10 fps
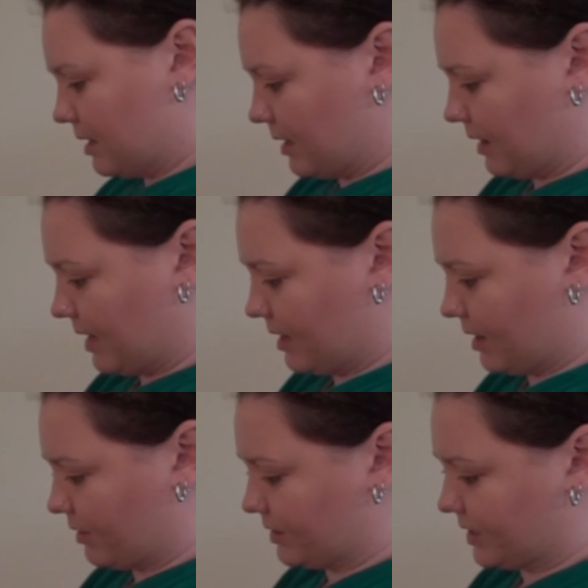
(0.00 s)
Let
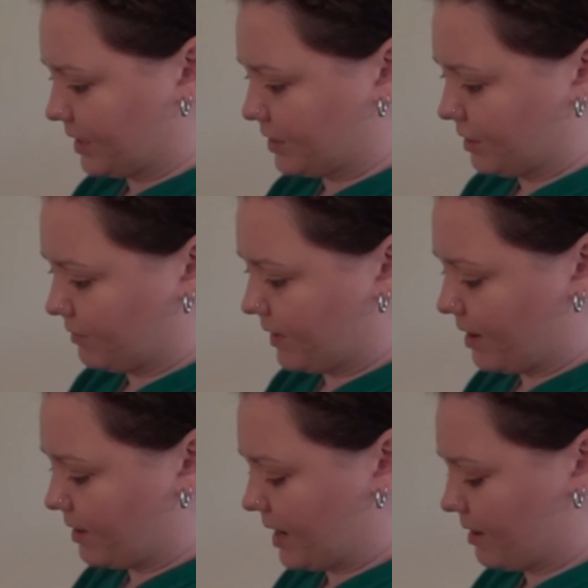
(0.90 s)
another section of
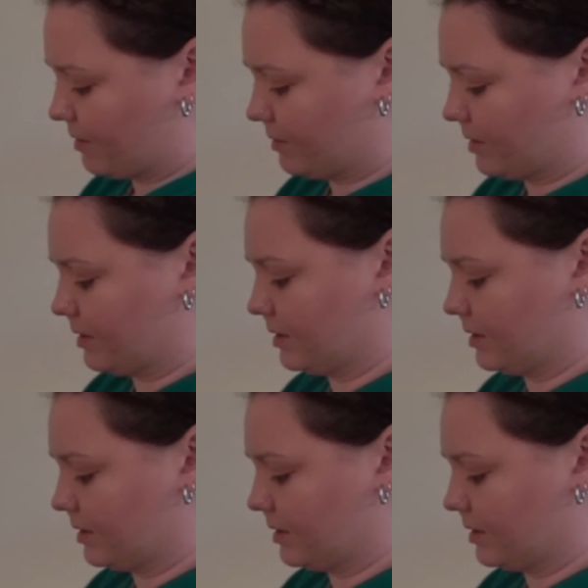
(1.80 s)
hair down.